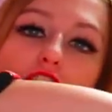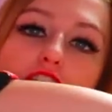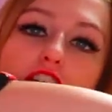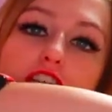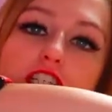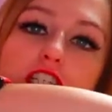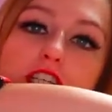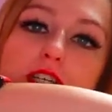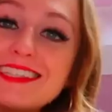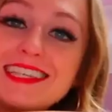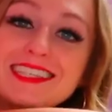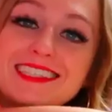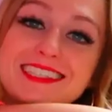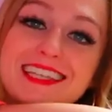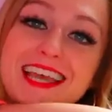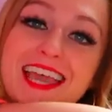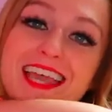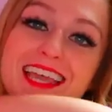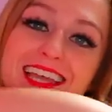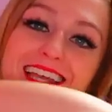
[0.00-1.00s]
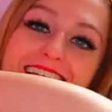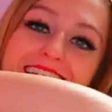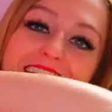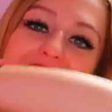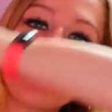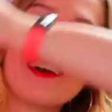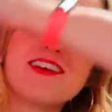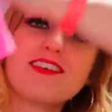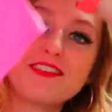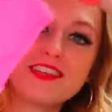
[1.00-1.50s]
It says, take
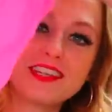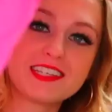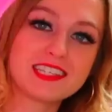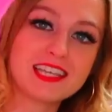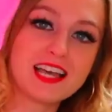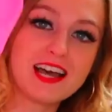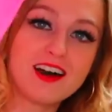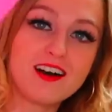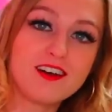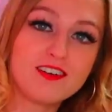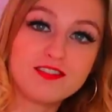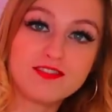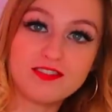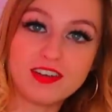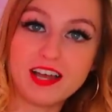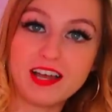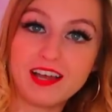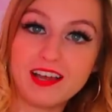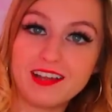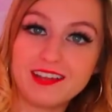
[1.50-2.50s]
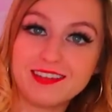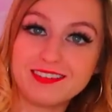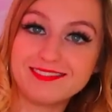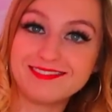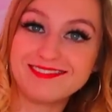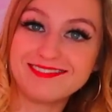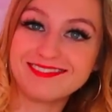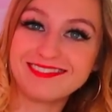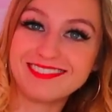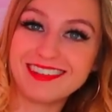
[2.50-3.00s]
care of yourself.
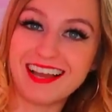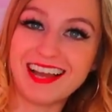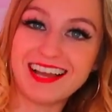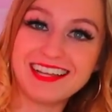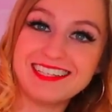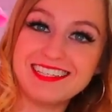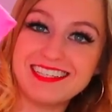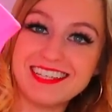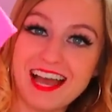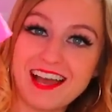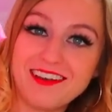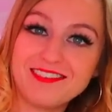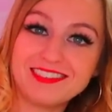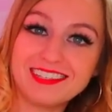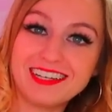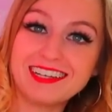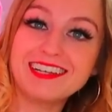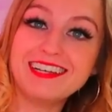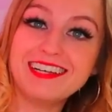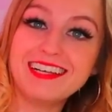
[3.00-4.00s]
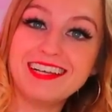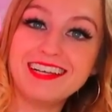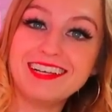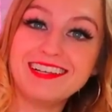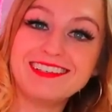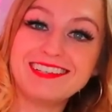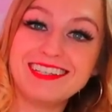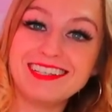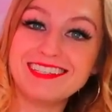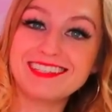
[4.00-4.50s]
And I
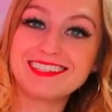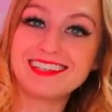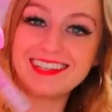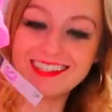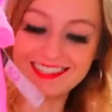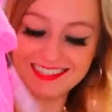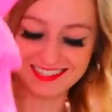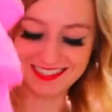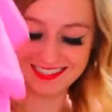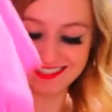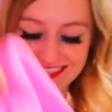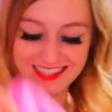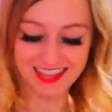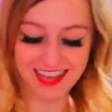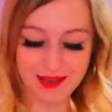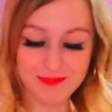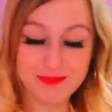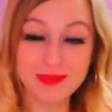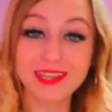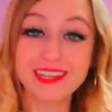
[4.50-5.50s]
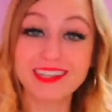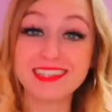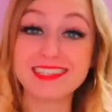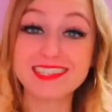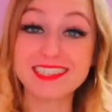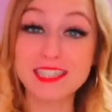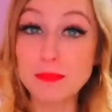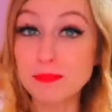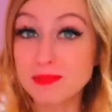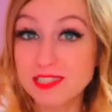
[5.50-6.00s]
definitely need to listen to that, because
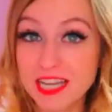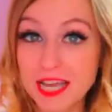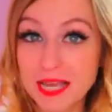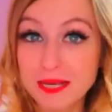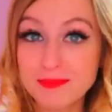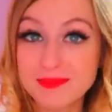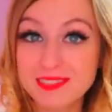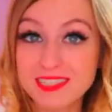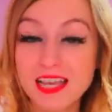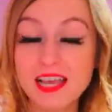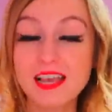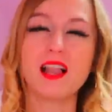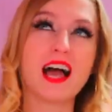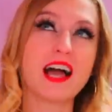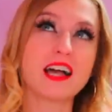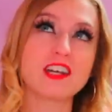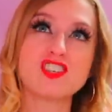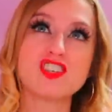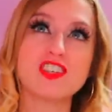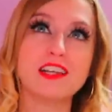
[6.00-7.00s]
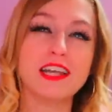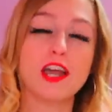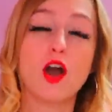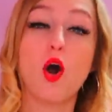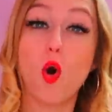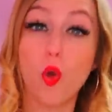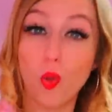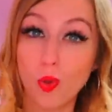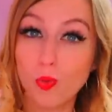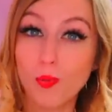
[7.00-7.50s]
sometimes, or actually
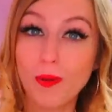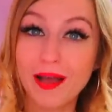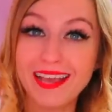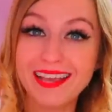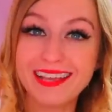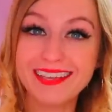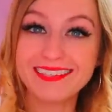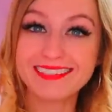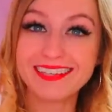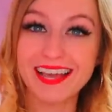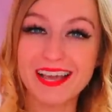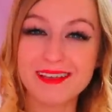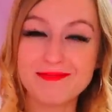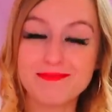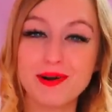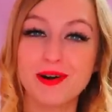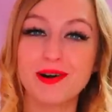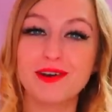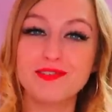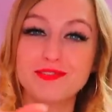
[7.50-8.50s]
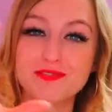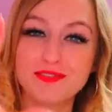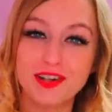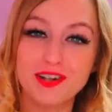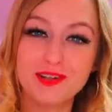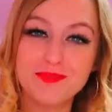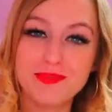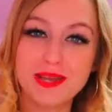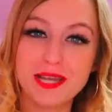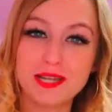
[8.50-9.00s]
always, I put
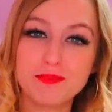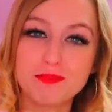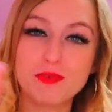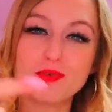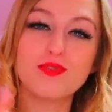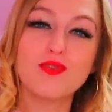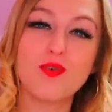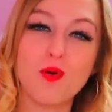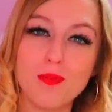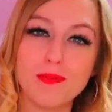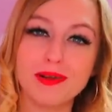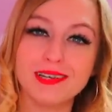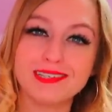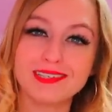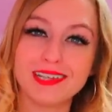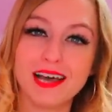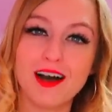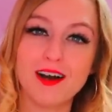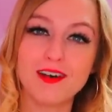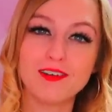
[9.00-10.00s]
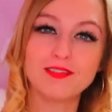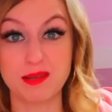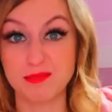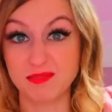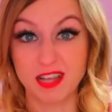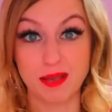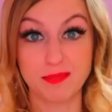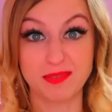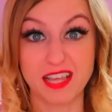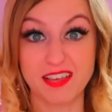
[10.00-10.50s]
filming before myself.
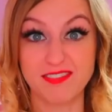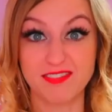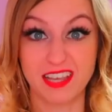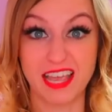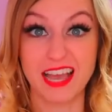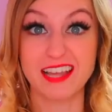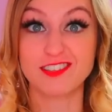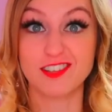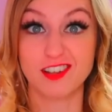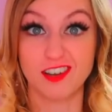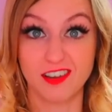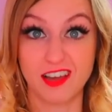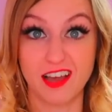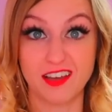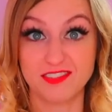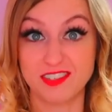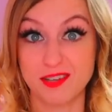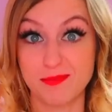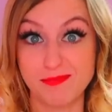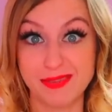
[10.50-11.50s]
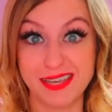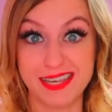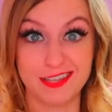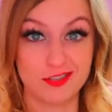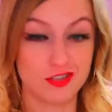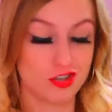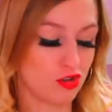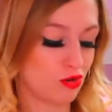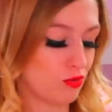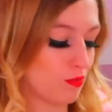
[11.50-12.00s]
Sometimes I forget to look after me
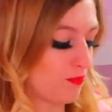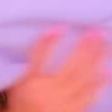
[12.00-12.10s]
too.